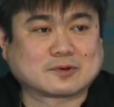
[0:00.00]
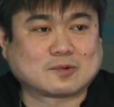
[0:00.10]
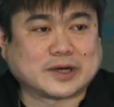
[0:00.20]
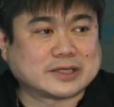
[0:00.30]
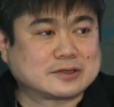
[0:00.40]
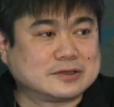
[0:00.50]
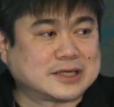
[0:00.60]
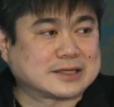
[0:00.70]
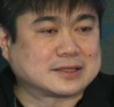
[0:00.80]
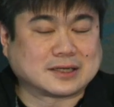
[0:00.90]
quite good
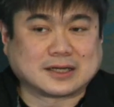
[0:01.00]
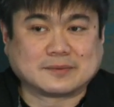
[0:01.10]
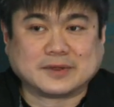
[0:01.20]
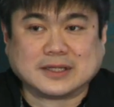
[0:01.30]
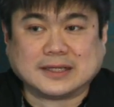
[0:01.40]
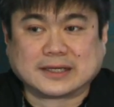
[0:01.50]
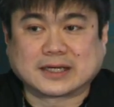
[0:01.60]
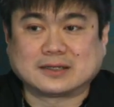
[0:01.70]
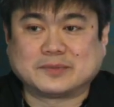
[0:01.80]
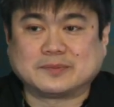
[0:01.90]
at um,
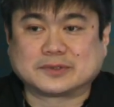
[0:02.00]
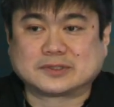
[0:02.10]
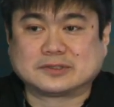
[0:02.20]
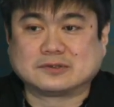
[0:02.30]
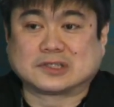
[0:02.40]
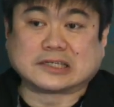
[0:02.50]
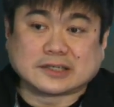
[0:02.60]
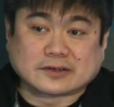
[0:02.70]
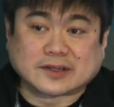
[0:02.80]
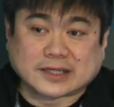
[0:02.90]
getting people to do
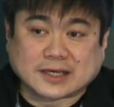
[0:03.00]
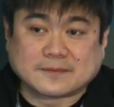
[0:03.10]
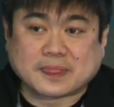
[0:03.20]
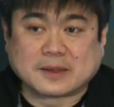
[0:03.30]
linear thinking.